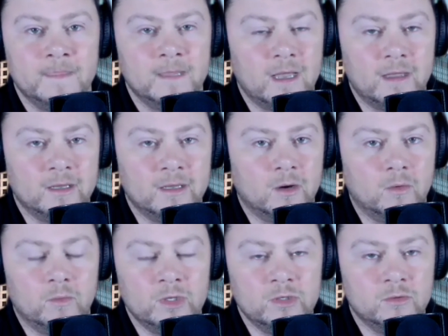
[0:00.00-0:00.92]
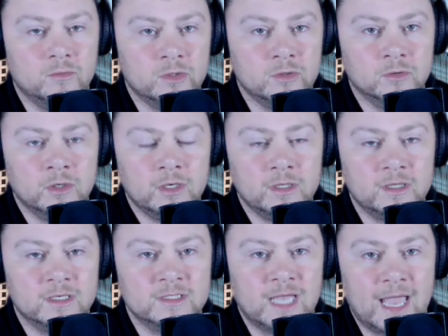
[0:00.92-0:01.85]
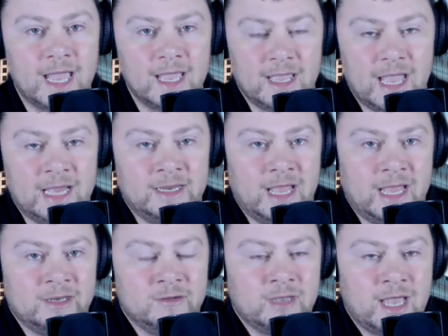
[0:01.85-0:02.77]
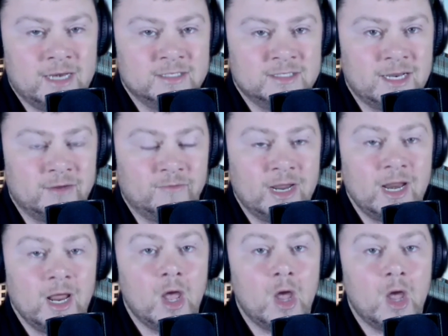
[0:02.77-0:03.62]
When you look at this, and you kind of said it right.